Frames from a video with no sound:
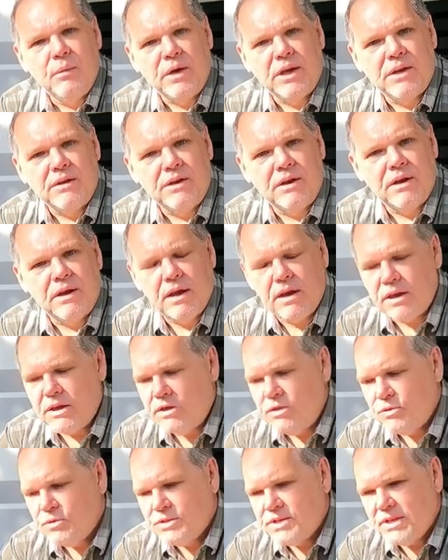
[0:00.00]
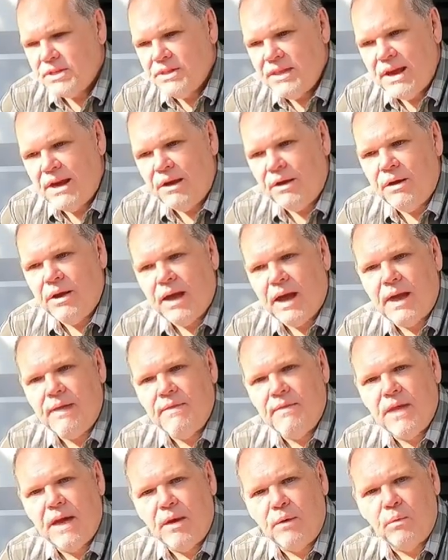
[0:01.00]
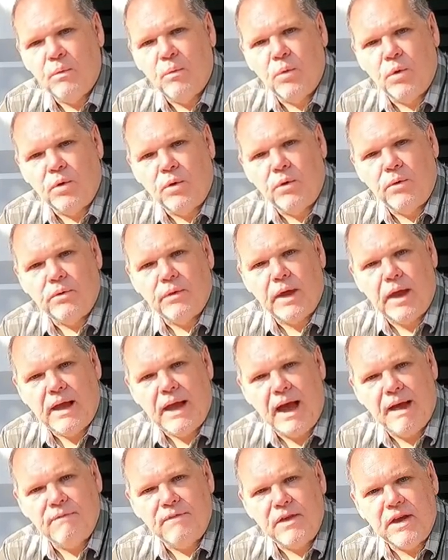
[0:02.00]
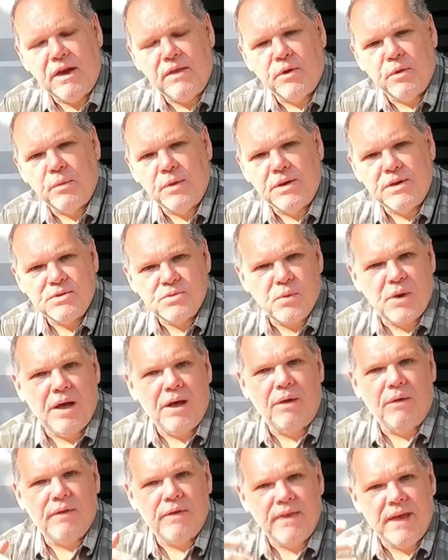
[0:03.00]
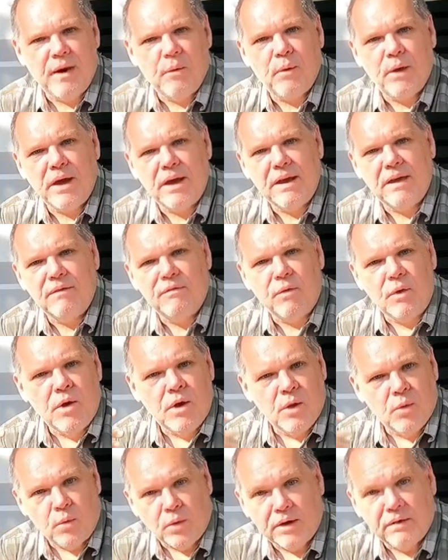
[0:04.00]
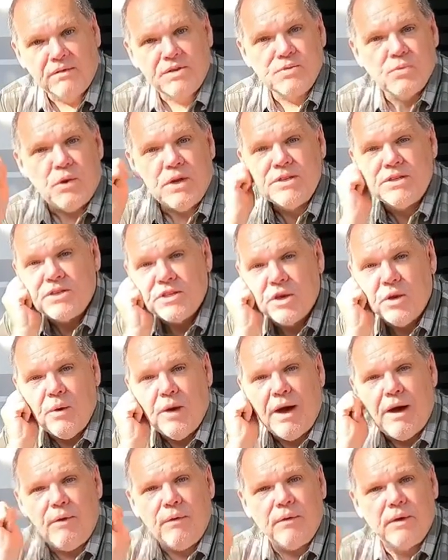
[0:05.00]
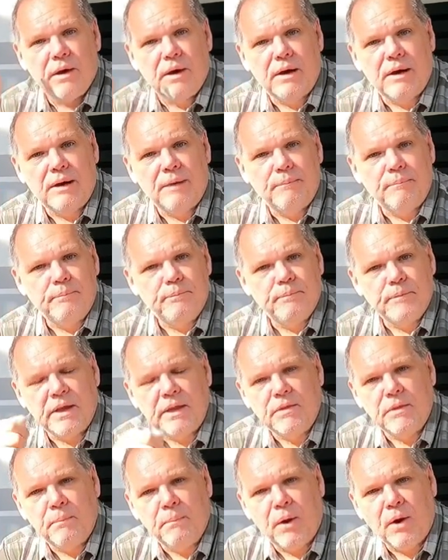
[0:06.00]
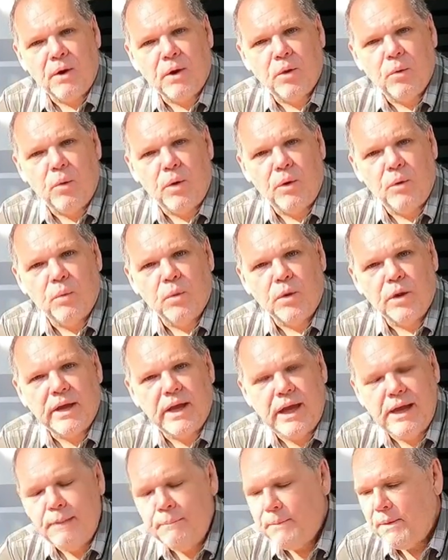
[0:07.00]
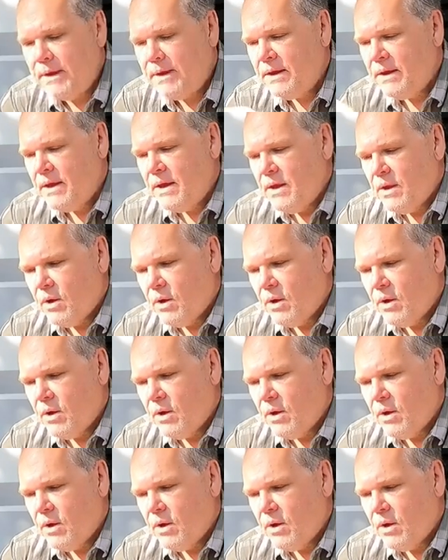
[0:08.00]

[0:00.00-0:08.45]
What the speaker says: we can use it there, and then we'll have the other one as well, and that way if one of us wants to go out in the park while we're camping,